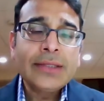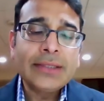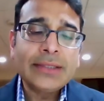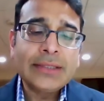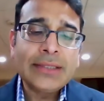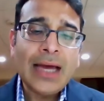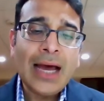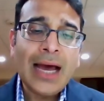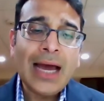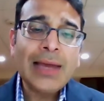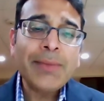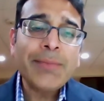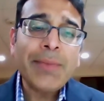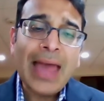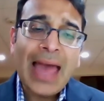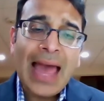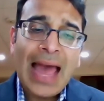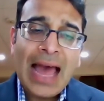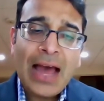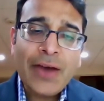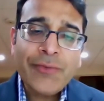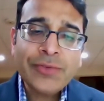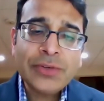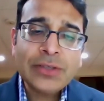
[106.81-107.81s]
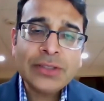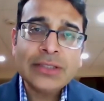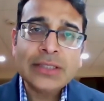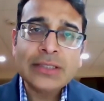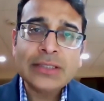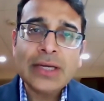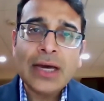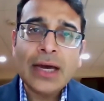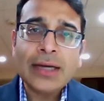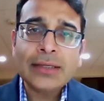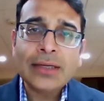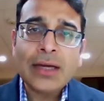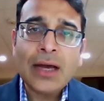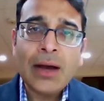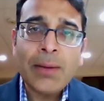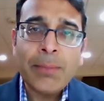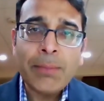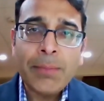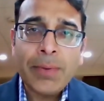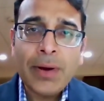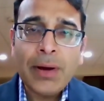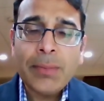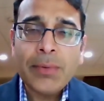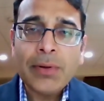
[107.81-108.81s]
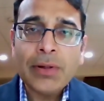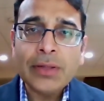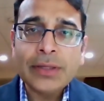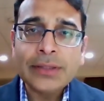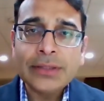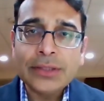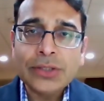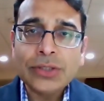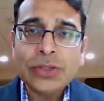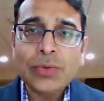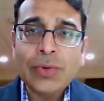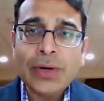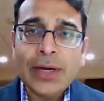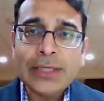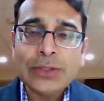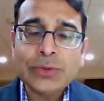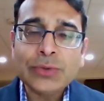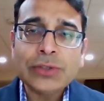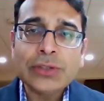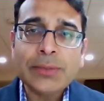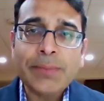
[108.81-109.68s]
the time after the dot-com bubble in the US,